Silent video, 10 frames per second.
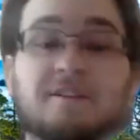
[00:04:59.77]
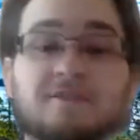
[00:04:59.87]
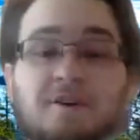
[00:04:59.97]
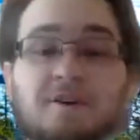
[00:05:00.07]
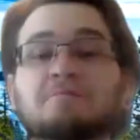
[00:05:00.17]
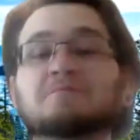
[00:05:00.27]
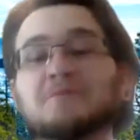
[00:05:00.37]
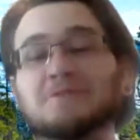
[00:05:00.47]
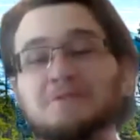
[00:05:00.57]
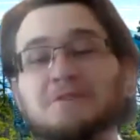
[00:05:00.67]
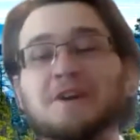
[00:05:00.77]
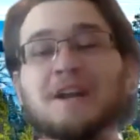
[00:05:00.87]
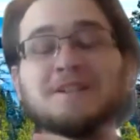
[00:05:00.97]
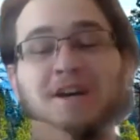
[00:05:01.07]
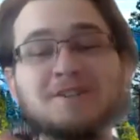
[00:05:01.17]
so you
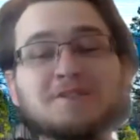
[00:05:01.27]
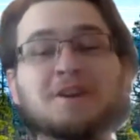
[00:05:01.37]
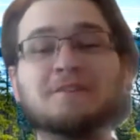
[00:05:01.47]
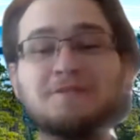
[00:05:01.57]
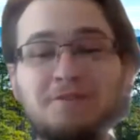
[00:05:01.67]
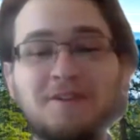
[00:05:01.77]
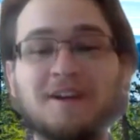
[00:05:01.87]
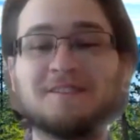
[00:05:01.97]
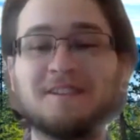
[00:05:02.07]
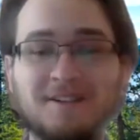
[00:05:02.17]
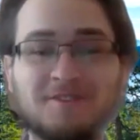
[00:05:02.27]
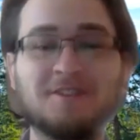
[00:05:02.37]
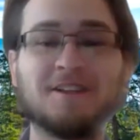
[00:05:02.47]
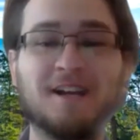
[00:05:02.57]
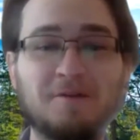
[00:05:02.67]
kind of touched on a few things actually that I